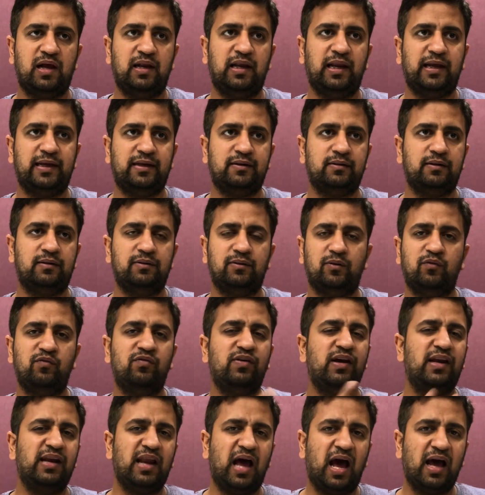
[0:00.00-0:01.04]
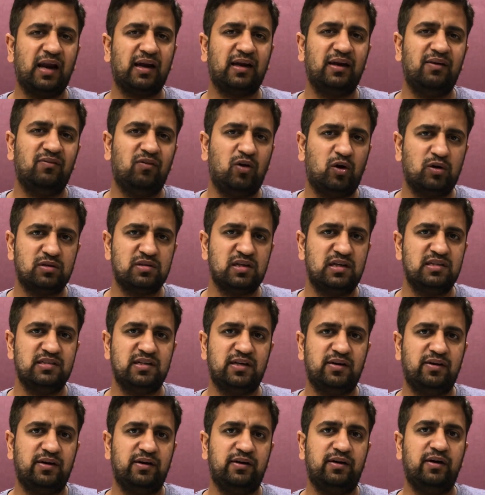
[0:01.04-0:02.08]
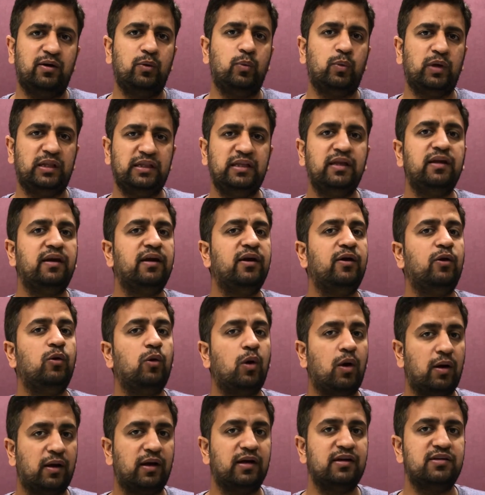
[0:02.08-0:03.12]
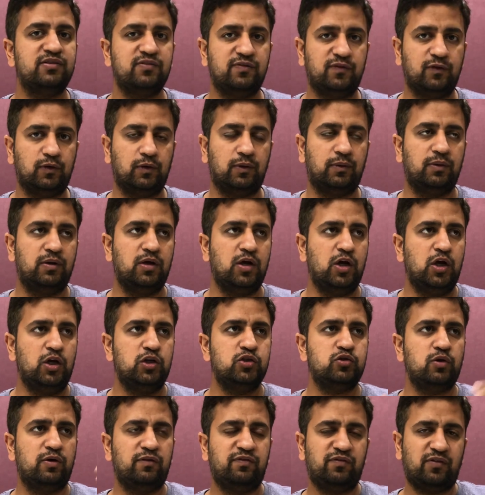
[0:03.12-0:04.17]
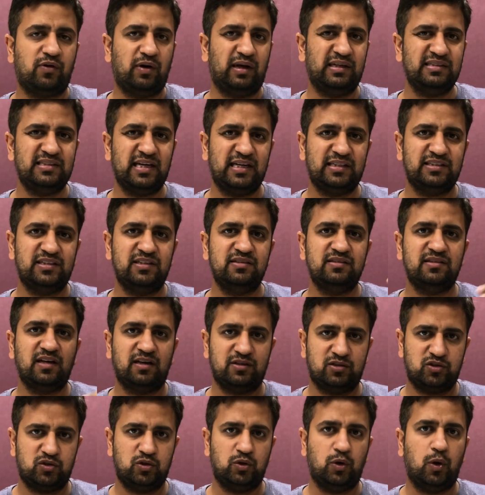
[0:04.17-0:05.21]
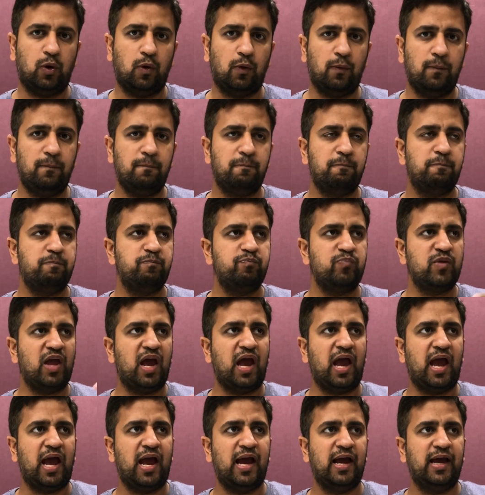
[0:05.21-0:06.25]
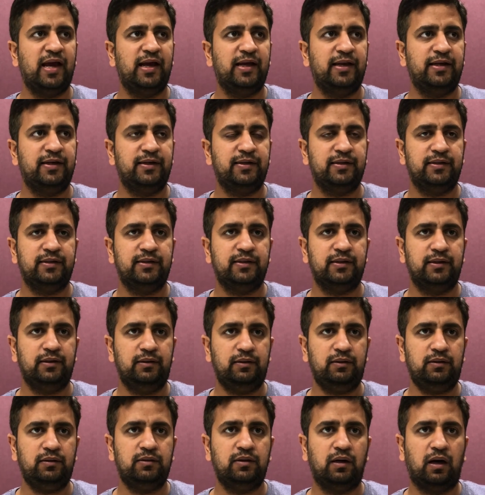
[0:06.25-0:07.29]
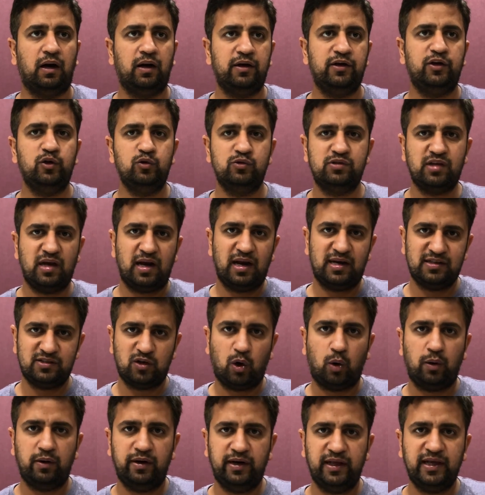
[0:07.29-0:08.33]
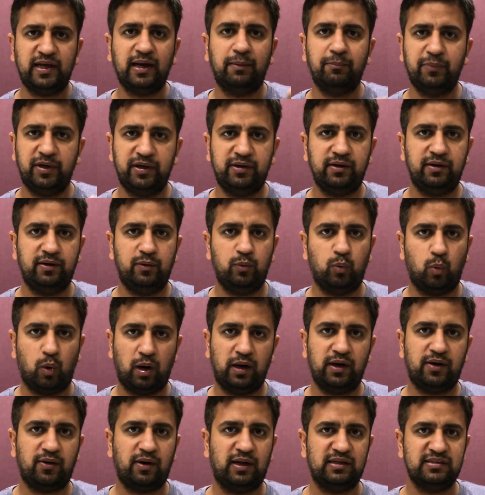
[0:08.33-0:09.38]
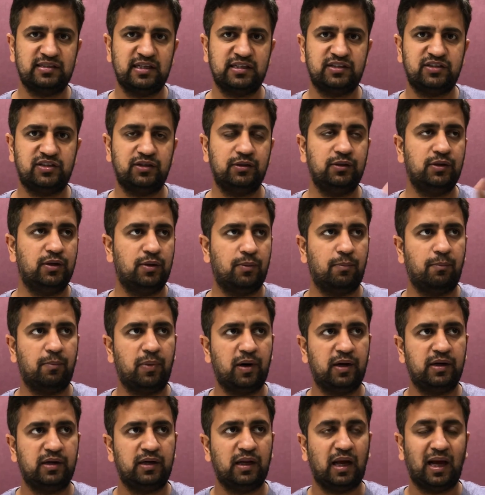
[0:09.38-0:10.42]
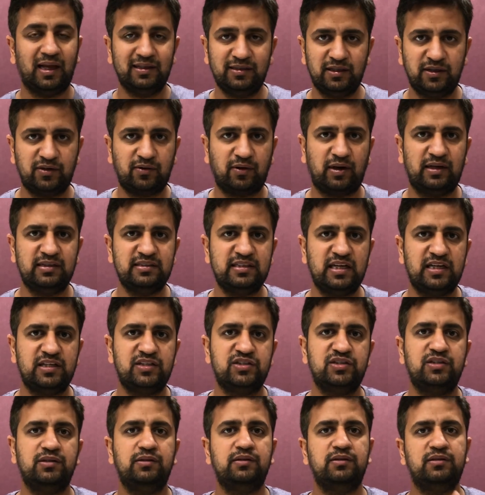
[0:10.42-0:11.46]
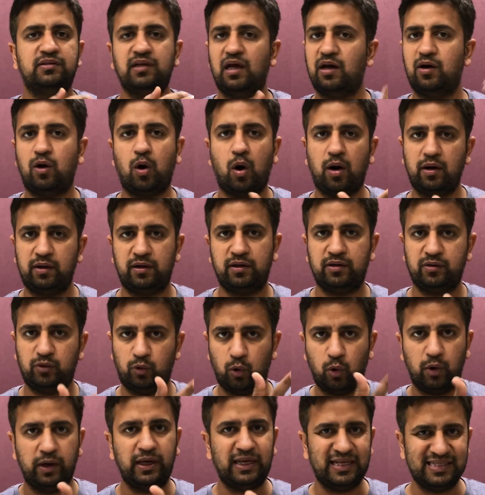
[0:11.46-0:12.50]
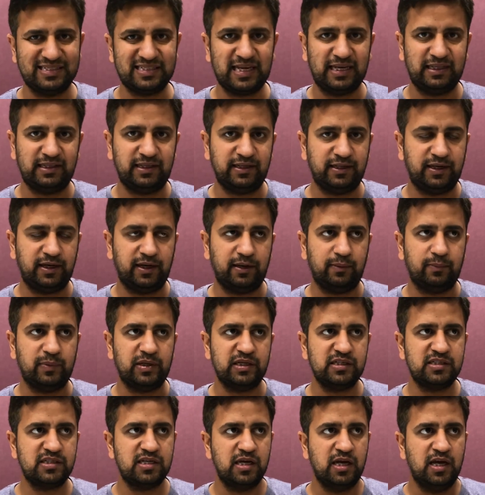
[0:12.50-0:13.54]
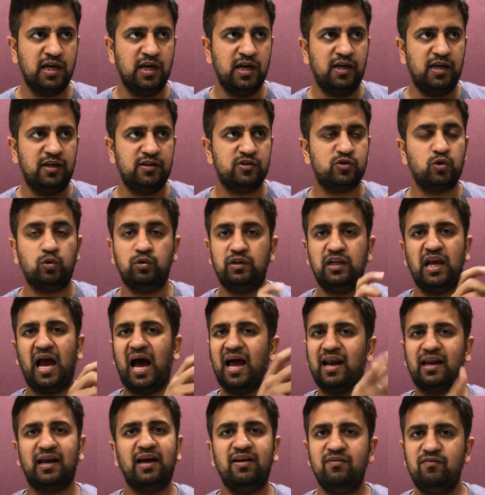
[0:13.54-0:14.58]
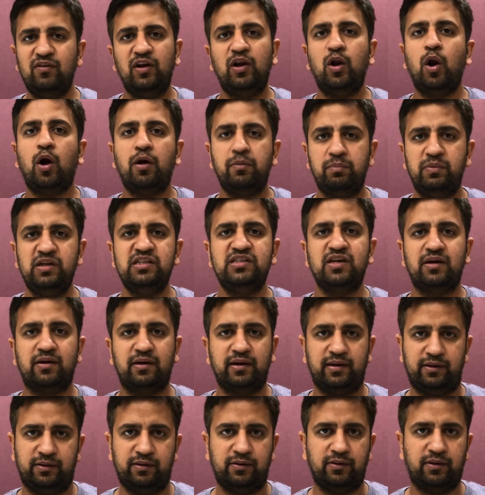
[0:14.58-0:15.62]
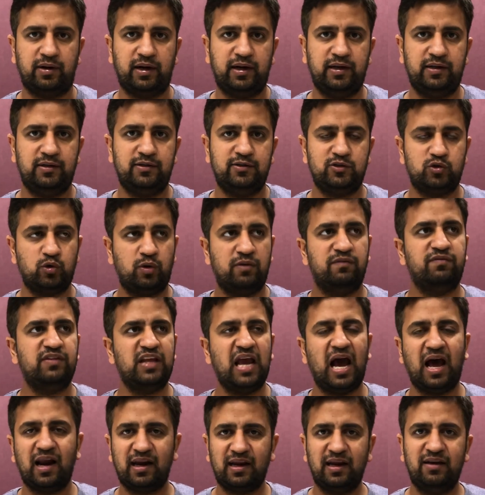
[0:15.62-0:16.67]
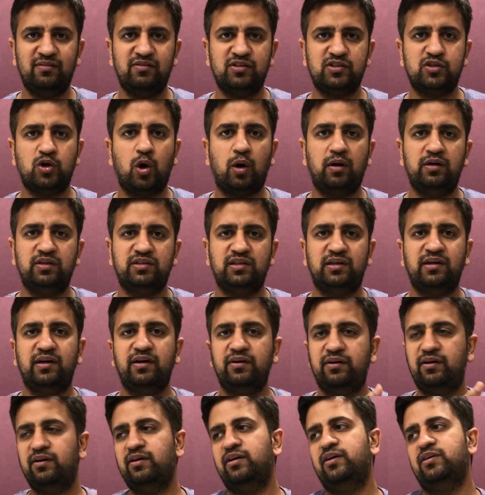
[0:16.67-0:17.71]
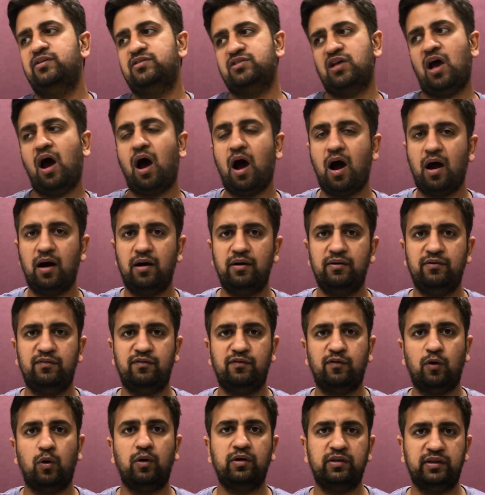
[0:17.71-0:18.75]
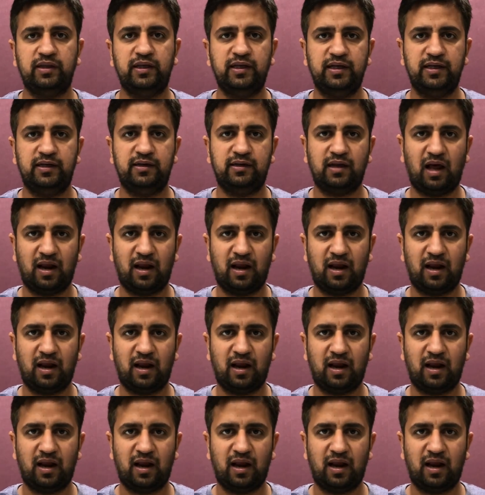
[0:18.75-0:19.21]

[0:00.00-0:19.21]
like when archive logs are generated when the redo log gets full. So if transactions are slow and a user has already committed one transaction but other transactions are not going inside the database so the archive will not be generated right so if the archive is not generated it's hard for the